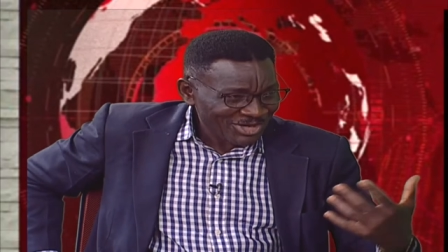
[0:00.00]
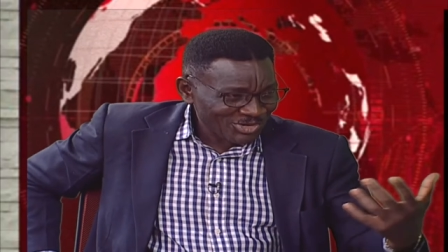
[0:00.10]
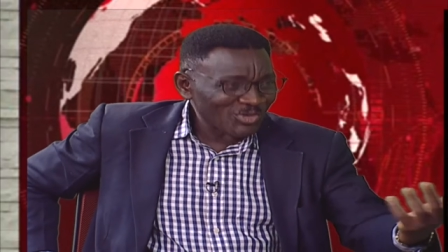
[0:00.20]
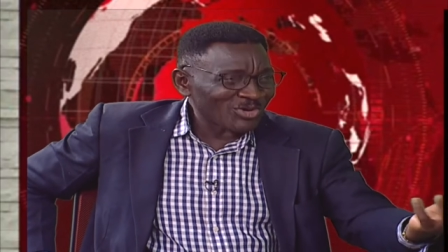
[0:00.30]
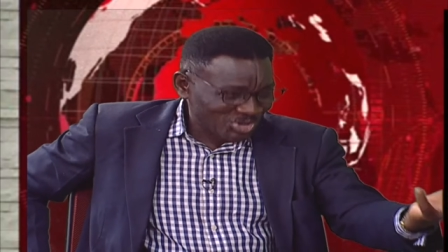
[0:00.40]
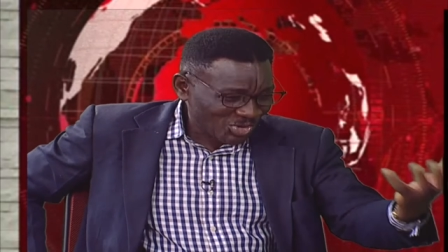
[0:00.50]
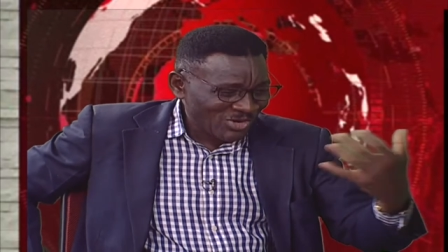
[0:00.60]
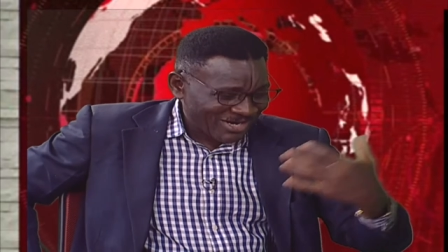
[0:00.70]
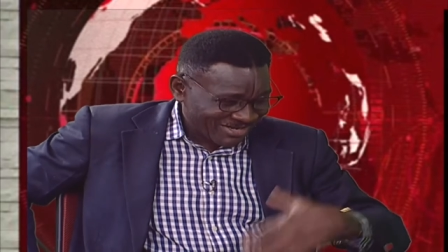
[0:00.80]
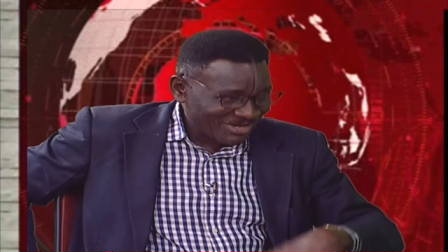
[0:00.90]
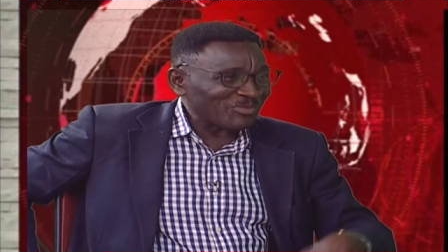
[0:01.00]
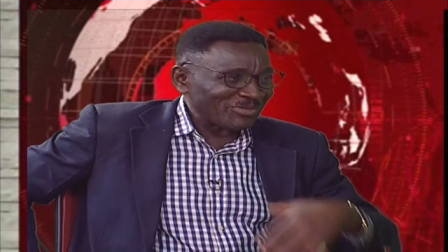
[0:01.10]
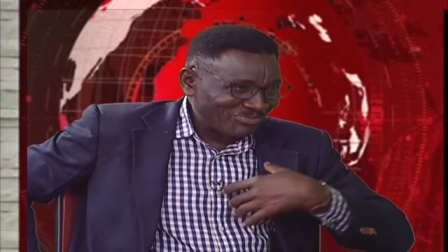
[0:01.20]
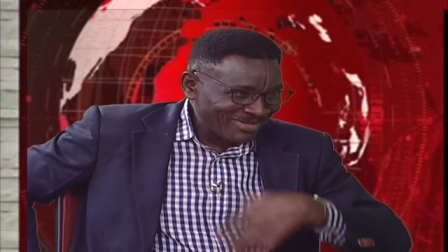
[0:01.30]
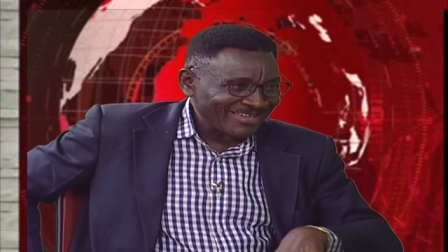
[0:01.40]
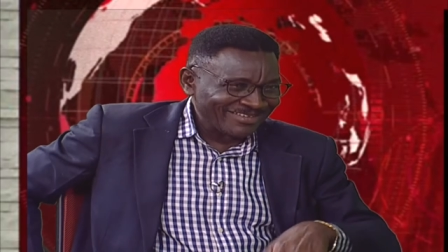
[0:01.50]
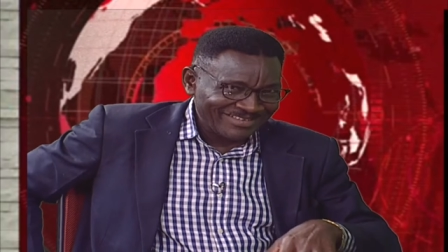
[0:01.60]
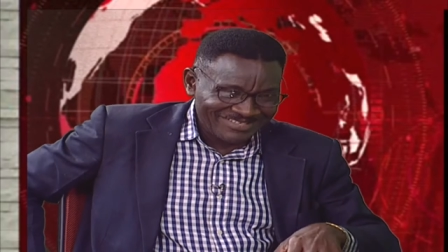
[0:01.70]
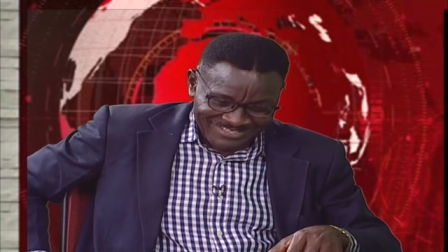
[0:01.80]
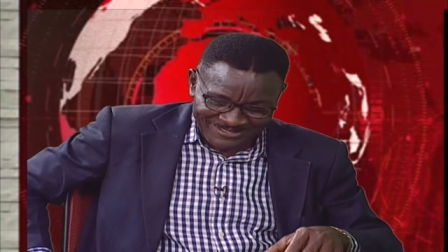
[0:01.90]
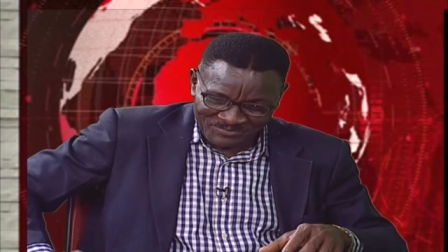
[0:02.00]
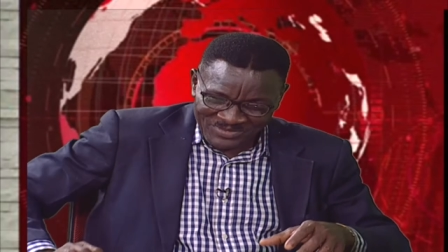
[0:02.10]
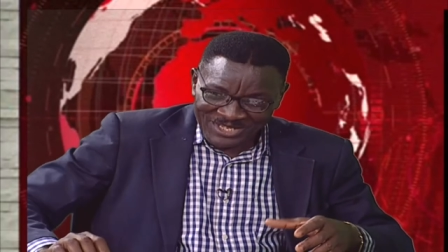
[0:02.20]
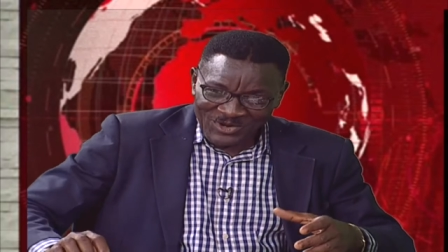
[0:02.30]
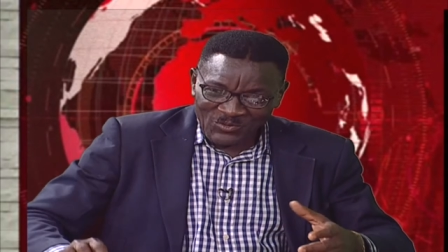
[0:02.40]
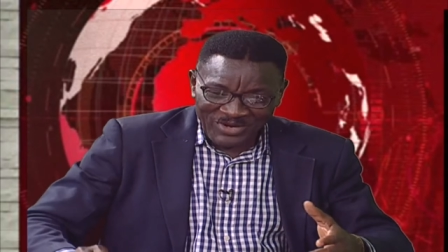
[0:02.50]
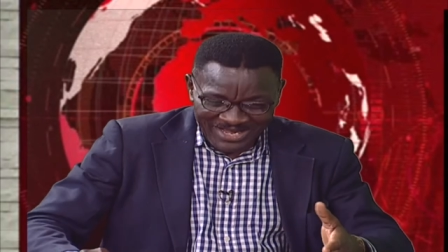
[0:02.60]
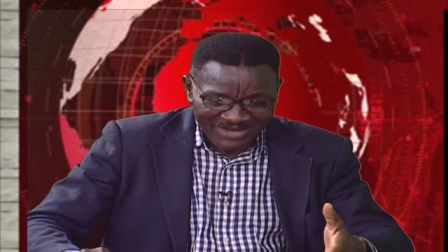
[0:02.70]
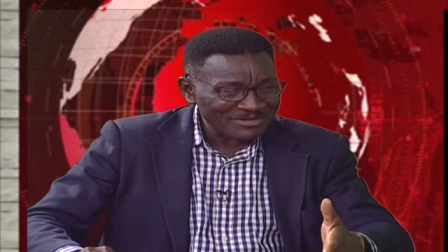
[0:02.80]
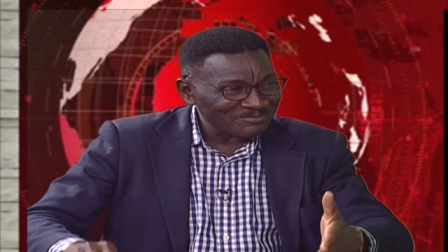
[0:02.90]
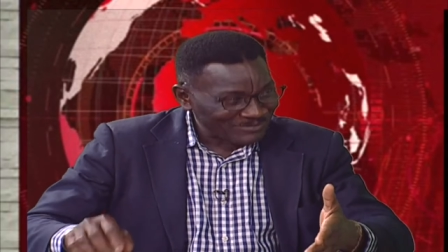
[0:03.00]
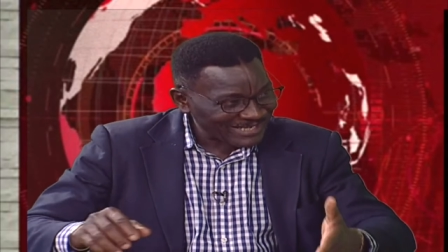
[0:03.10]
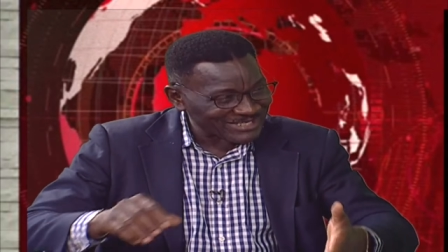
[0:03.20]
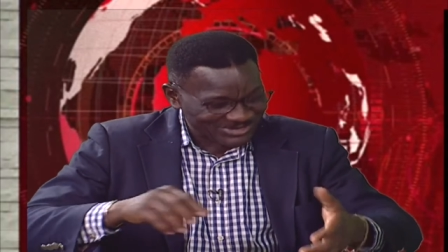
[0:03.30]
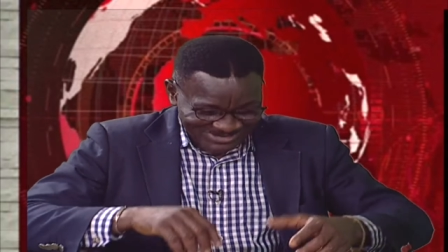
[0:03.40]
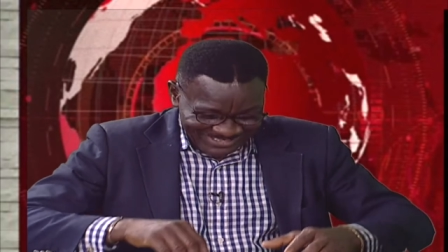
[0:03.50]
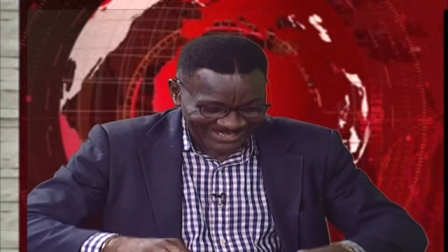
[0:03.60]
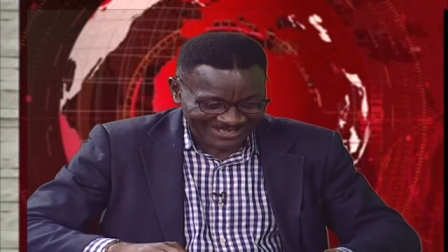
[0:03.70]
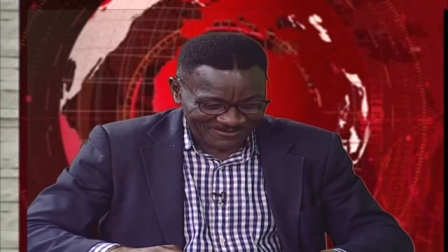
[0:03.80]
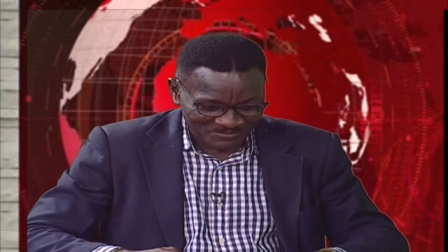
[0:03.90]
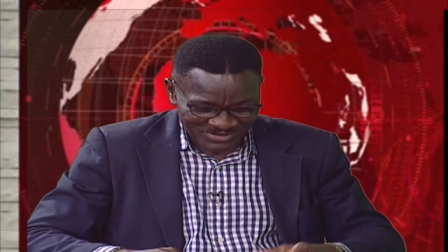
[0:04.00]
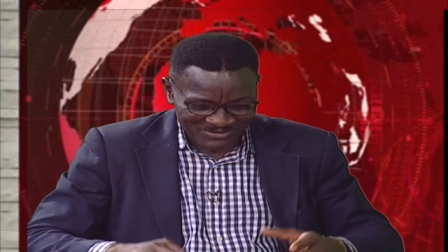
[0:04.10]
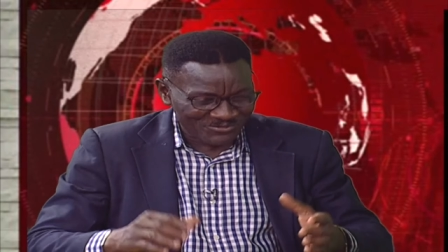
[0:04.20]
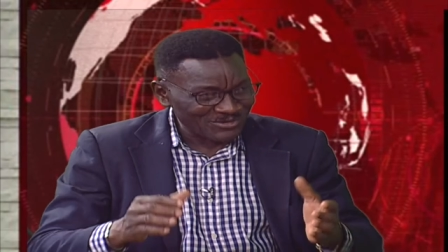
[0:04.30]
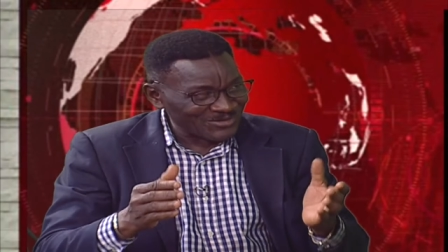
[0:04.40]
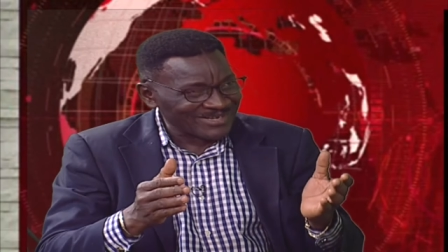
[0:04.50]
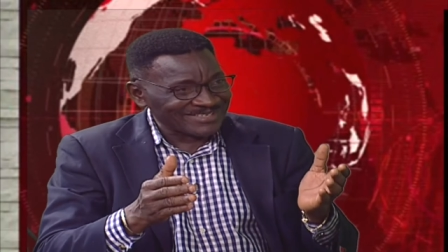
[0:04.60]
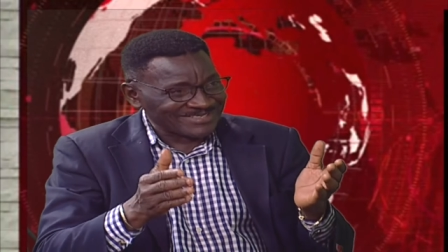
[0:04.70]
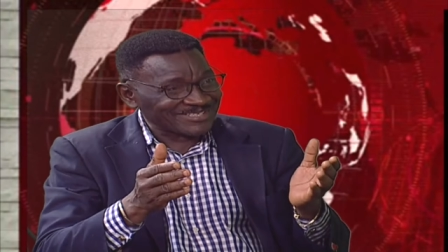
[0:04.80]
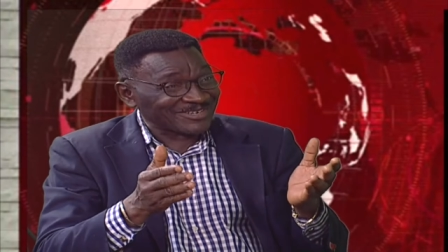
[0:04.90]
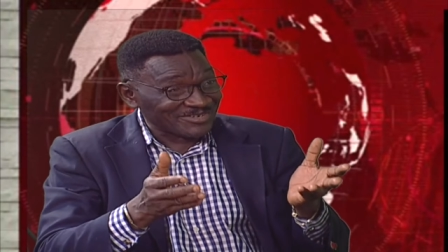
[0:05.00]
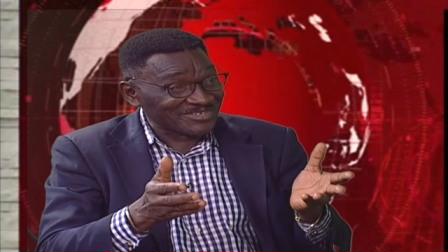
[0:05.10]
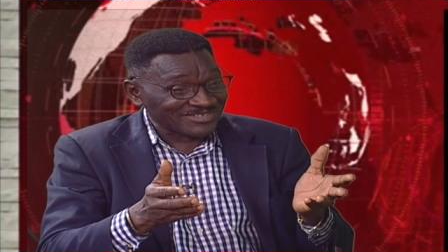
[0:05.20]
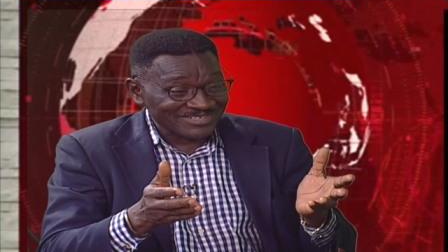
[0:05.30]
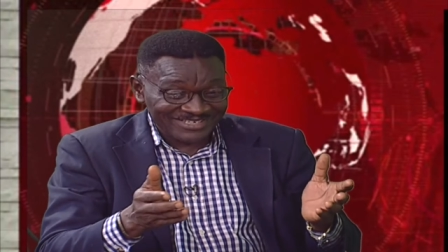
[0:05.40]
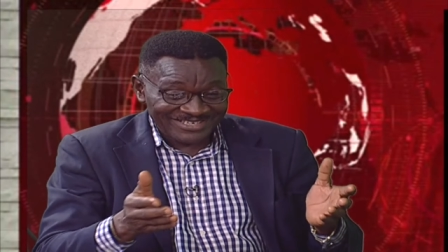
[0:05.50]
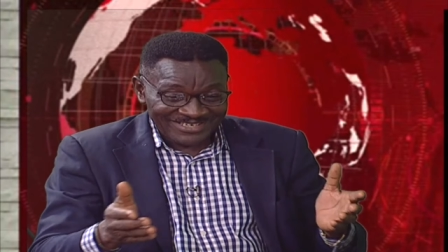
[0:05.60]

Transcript: you also agree with me that uh, we have in place today, if we look at it critically,